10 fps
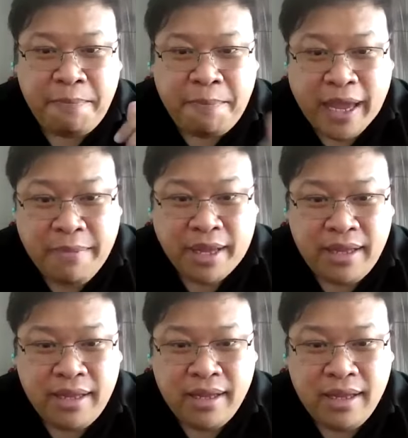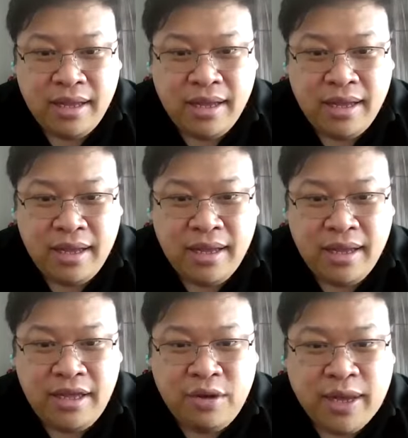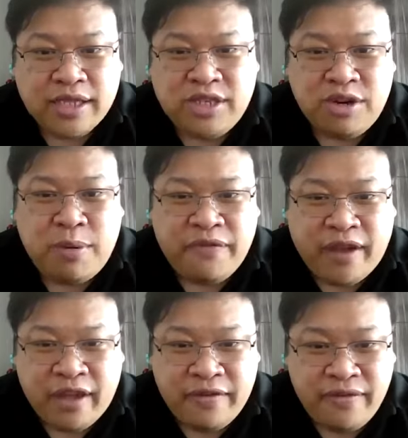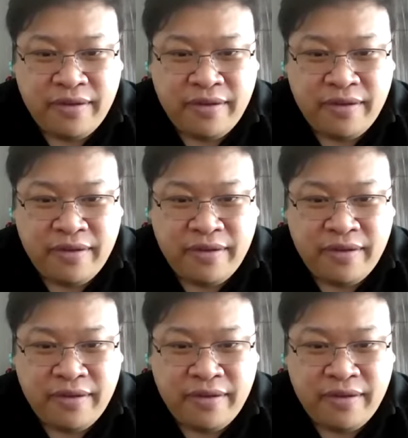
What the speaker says: payment, you get 0.5.